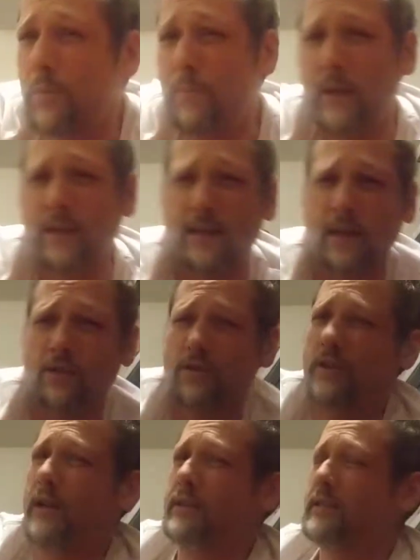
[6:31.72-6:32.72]
are the biggest
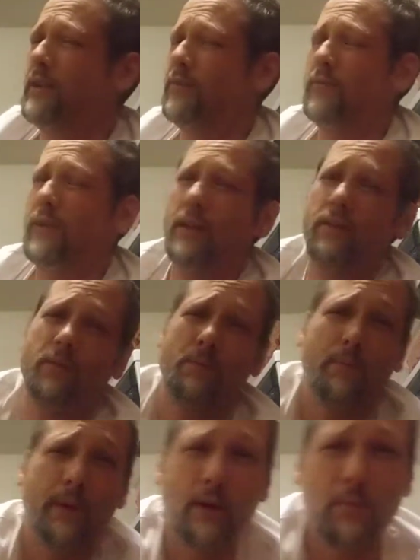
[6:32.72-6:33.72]
exercise. They, they
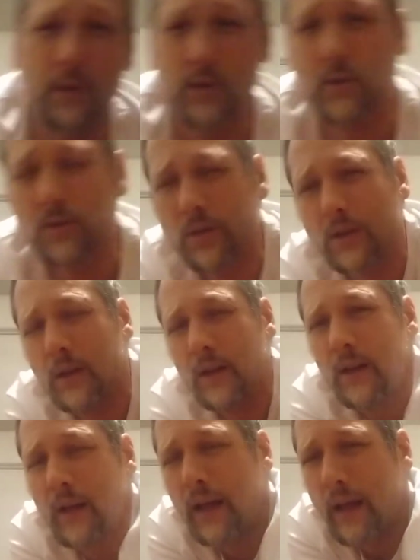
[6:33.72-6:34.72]
bigger muscles,
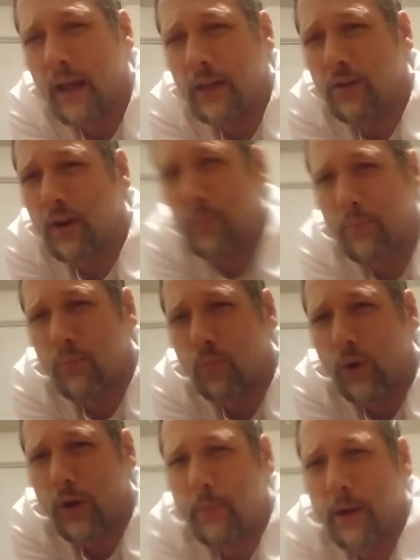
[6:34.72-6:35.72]
and you're not
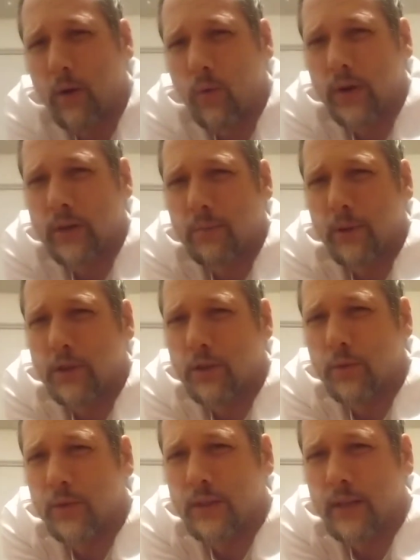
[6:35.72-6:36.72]
wearing them out quite as much
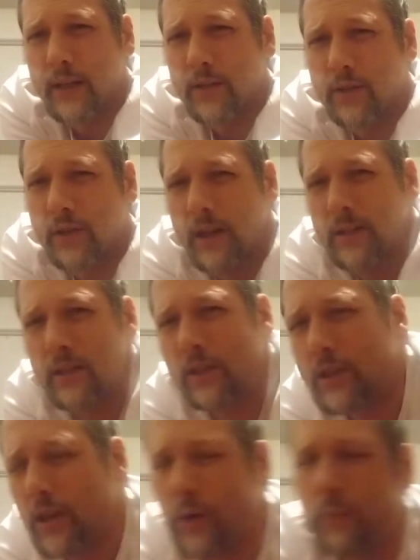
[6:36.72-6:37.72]
doing these exercises.
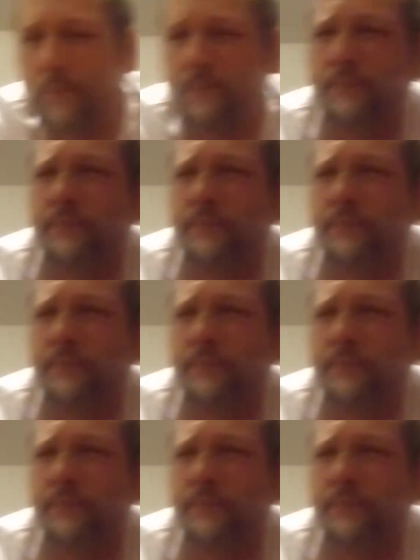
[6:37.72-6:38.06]
So.